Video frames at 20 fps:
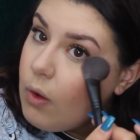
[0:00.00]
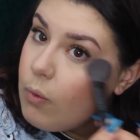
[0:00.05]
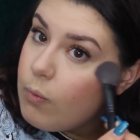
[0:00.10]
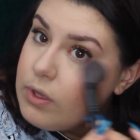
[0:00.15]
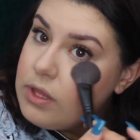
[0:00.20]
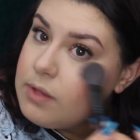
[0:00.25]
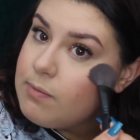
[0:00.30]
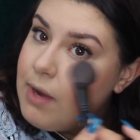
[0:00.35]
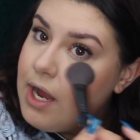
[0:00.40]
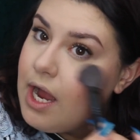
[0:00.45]

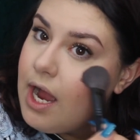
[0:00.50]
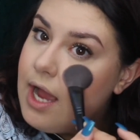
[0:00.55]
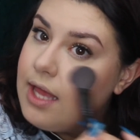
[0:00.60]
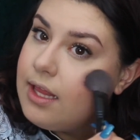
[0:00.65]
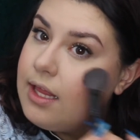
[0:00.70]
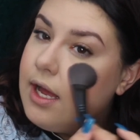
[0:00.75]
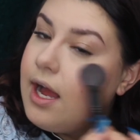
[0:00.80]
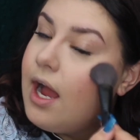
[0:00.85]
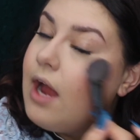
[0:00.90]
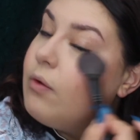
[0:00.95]
with my
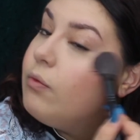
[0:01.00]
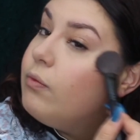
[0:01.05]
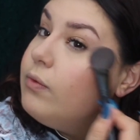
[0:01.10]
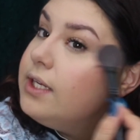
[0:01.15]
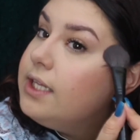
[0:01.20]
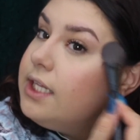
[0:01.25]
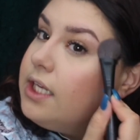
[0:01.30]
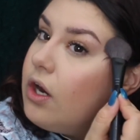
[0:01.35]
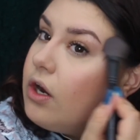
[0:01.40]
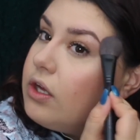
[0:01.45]
highlight, I
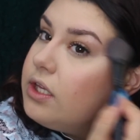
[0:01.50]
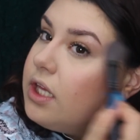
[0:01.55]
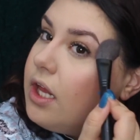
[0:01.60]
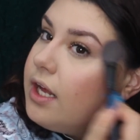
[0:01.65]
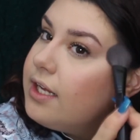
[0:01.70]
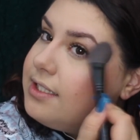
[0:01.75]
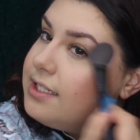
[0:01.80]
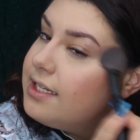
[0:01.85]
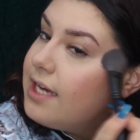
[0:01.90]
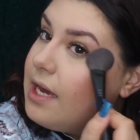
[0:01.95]
really only
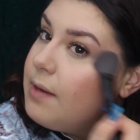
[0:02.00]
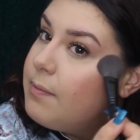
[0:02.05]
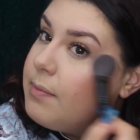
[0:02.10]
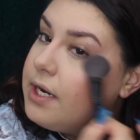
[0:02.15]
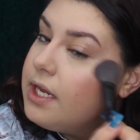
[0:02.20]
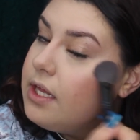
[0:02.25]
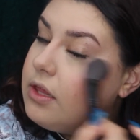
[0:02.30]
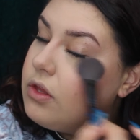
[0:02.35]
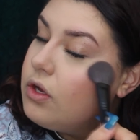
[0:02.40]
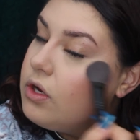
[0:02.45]
like to keep
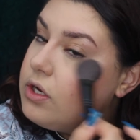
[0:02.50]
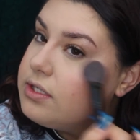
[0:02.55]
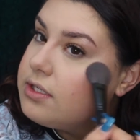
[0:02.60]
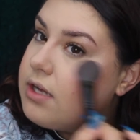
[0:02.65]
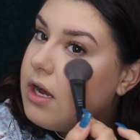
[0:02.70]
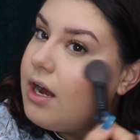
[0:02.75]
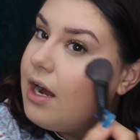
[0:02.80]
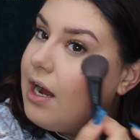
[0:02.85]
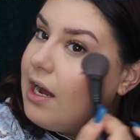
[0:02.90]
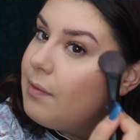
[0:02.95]
it in
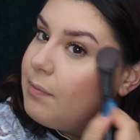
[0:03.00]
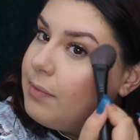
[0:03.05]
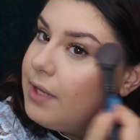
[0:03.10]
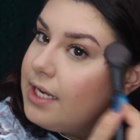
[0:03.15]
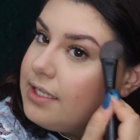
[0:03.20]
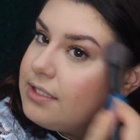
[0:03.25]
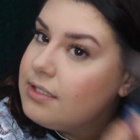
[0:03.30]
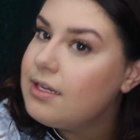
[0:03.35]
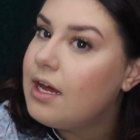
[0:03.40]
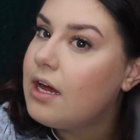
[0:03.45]
those high
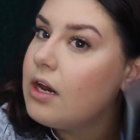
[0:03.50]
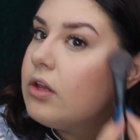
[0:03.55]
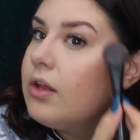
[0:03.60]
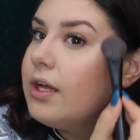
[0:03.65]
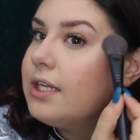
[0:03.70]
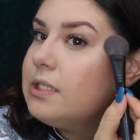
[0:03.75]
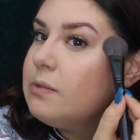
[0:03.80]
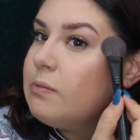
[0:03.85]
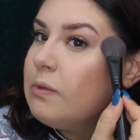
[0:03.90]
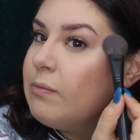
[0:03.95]
places. I don't
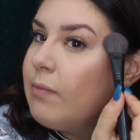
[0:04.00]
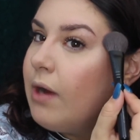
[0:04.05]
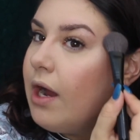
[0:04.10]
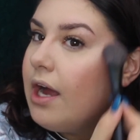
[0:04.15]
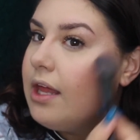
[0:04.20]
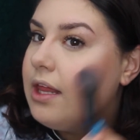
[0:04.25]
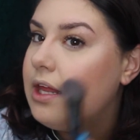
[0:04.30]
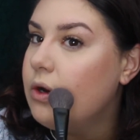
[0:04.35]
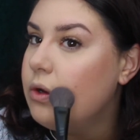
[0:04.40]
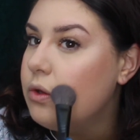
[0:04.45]
like to bring my
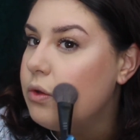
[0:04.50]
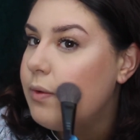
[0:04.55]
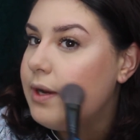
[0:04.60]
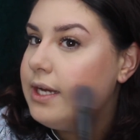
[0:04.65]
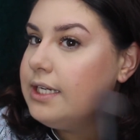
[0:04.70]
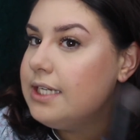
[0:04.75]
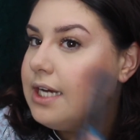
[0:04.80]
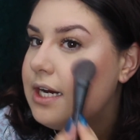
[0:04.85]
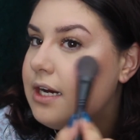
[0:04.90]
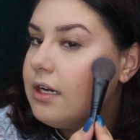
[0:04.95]
highlight all the
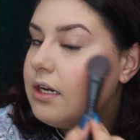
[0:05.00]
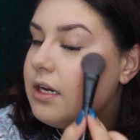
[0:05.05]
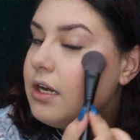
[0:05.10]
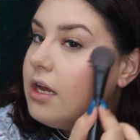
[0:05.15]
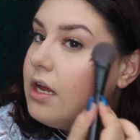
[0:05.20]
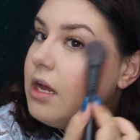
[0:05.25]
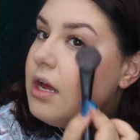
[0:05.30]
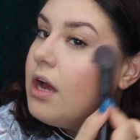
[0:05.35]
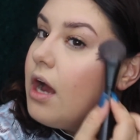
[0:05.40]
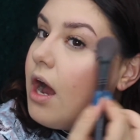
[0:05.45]
way down.
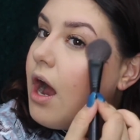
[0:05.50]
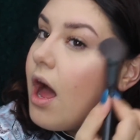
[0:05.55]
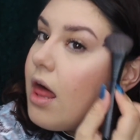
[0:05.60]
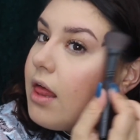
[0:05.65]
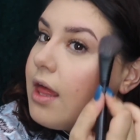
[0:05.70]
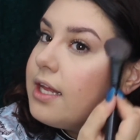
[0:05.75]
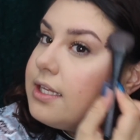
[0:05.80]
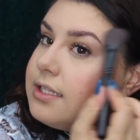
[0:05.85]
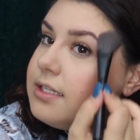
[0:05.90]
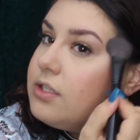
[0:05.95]
I
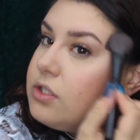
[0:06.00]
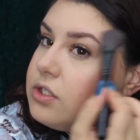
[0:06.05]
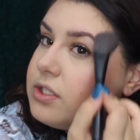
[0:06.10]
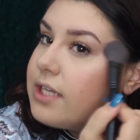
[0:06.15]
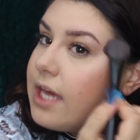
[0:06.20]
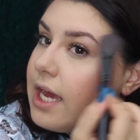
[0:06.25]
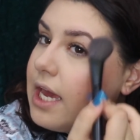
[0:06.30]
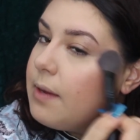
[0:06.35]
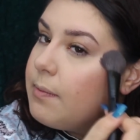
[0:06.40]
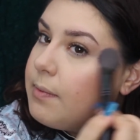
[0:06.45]
like to
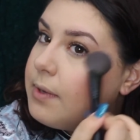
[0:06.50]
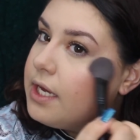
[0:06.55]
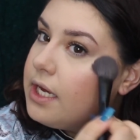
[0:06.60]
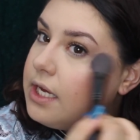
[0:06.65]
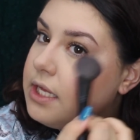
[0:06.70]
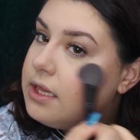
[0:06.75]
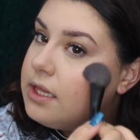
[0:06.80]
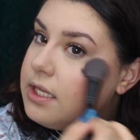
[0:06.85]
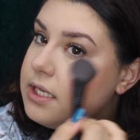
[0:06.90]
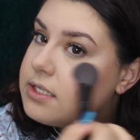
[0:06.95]
just keep it
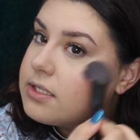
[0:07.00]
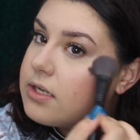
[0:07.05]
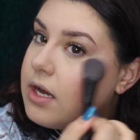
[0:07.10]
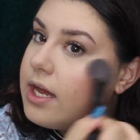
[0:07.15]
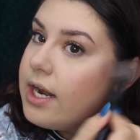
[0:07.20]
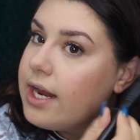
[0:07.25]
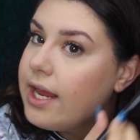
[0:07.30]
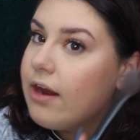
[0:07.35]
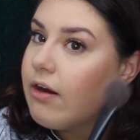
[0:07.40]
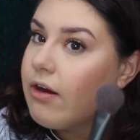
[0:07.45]
in this
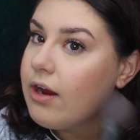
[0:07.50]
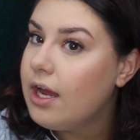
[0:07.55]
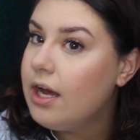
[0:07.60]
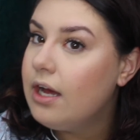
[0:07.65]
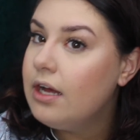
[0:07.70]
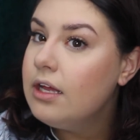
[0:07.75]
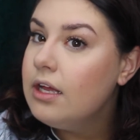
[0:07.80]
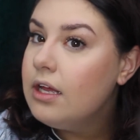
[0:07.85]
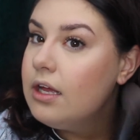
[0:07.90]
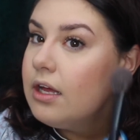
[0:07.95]
kind of
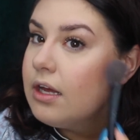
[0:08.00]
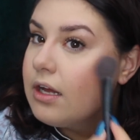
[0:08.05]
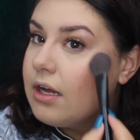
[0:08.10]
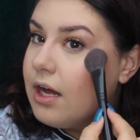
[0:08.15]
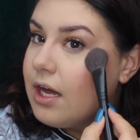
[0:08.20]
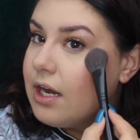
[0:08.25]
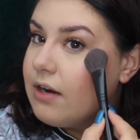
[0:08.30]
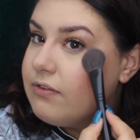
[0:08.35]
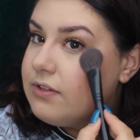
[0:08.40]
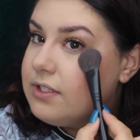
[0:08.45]
area,
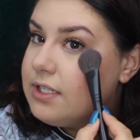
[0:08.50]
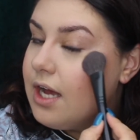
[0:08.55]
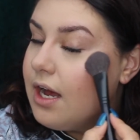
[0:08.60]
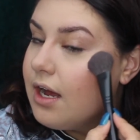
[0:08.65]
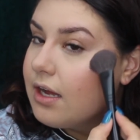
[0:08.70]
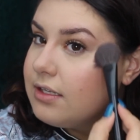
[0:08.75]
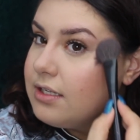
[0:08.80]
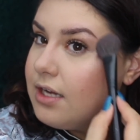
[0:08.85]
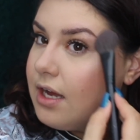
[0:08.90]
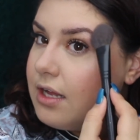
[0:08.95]
kind of
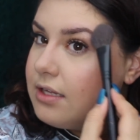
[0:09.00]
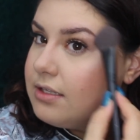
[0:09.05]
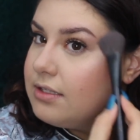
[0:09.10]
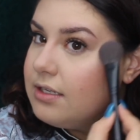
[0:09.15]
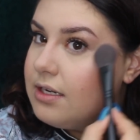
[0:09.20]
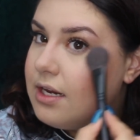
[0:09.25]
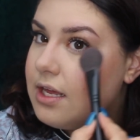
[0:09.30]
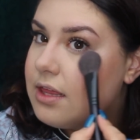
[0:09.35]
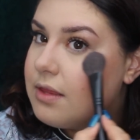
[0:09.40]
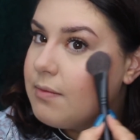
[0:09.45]
tucked
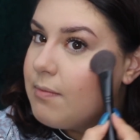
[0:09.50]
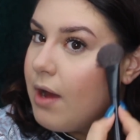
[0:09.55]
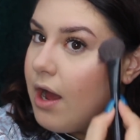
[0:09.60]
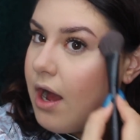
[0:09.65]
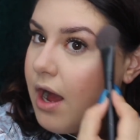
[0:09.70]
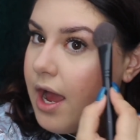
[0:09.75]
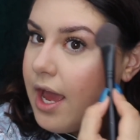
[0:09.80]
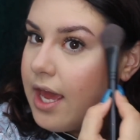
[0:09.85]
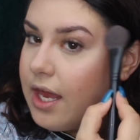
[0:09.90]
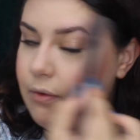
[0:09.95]
underneath my
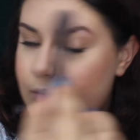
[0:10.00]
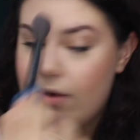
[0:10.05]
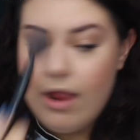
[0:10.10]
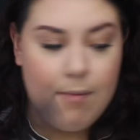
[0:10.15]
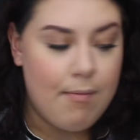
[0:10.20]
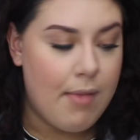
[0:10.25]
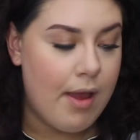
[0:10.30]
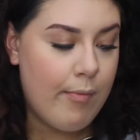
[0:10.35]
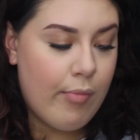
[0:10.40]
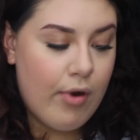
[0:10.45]
eye and
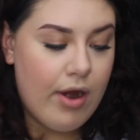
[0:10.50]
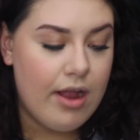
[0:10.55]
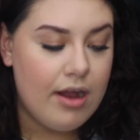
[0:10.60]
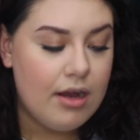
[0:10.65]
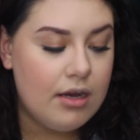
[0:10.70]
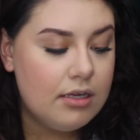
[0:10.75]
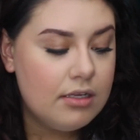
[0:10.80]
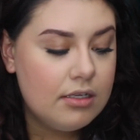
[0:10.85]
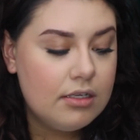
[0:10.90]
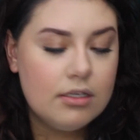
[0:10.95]
around my
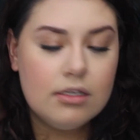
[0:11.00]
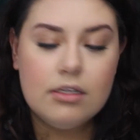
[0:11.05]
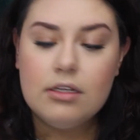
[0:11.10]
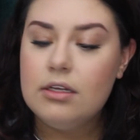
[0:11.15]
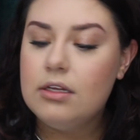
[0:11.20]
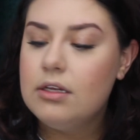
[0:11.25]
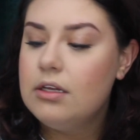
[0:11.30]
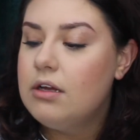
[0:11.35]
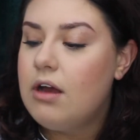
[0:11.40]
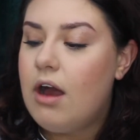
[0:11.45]
brow.
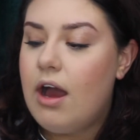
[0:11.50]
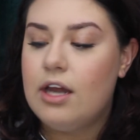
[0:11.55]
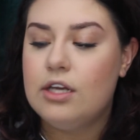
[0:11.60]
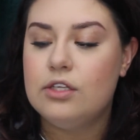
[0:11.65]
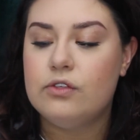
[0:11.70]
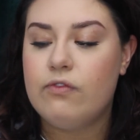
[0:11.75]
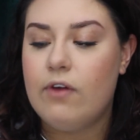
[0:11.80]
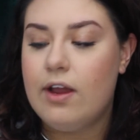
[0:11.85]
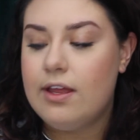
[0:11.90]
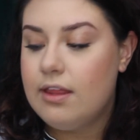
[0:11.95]
I
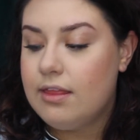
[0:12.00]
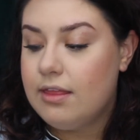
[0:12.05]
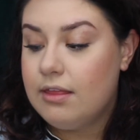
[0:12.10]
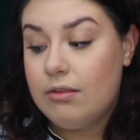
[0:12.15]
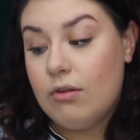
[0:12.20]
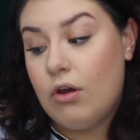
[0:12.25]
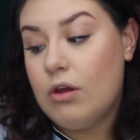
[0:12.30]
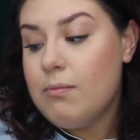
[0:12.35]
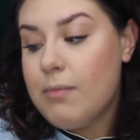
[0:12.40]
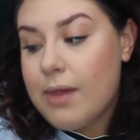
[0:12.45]
just find that
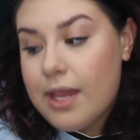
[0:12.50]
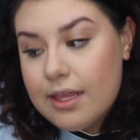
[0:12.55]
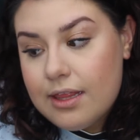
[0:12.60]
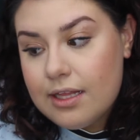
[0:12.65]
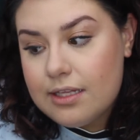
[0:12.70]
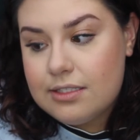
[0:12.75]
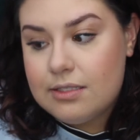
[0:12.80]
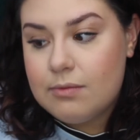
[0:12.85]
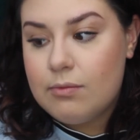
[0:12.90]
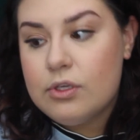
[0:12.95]
on me
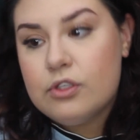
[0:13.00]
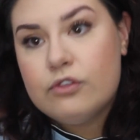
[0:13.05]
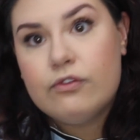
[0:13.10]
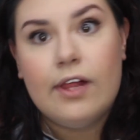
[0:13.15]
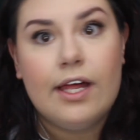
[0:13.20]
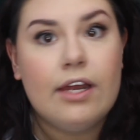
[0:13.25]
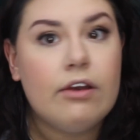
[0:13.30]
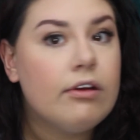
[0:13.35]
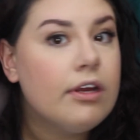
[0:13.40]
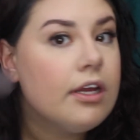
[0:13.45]
that's the most
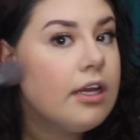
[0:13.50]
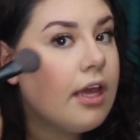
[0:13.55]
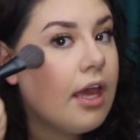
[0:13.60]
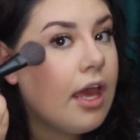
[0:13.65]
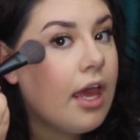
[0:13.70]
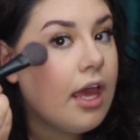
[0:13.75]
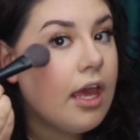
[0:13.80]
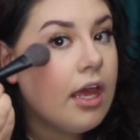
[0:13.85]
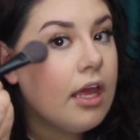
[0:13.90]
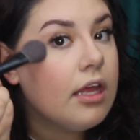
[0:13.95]
flattering,
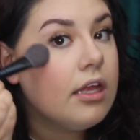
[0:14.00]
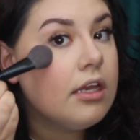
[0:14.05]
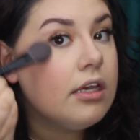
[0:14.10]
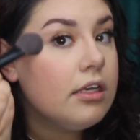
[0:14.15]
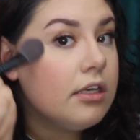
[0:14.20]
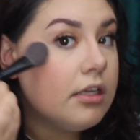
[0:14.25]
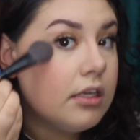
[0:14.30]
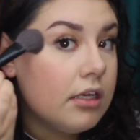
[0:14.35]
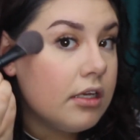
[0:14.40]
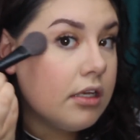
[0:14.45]

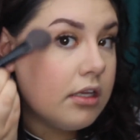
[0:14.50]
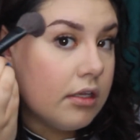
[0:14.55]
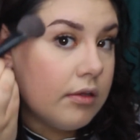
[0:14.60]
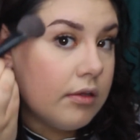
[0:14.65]
and